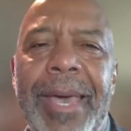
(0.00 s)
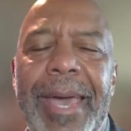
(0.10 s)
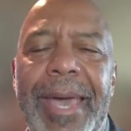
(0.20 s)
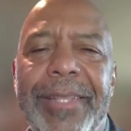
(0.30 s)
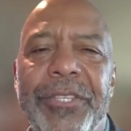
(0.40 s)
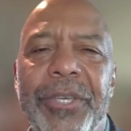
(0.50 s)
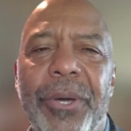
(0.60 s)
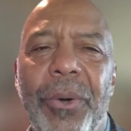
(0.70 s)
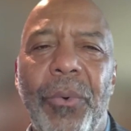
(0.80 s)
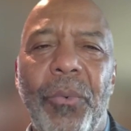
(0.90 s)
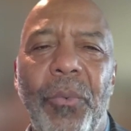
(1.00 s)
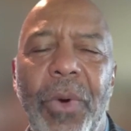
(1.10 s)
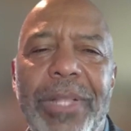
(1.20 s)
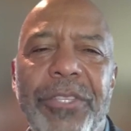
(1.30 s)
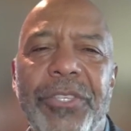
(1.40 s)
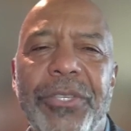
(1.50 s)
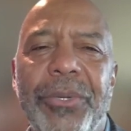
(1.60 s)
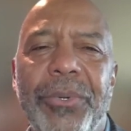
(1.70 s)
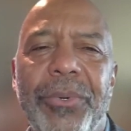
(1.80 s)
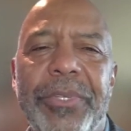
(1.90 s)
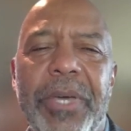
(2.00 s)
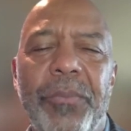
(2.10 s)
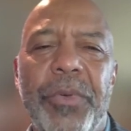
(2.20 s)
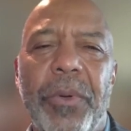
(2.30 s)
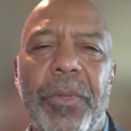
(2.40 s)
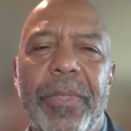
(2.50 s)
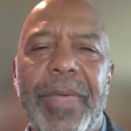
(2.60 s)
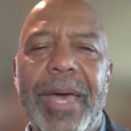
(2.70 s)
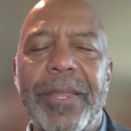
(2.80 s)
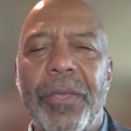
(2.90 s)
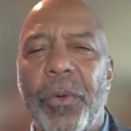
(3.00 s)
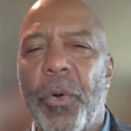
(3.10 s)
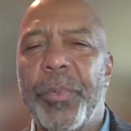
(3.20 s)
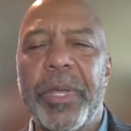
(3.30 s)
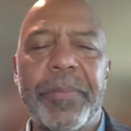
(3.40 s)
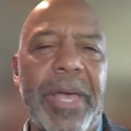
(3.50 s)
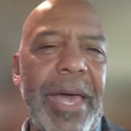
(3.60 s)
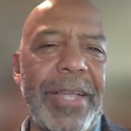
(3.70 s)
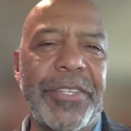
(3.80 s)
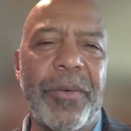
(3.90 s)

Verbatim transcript: And so once you were done with all of that and you open up the hatch,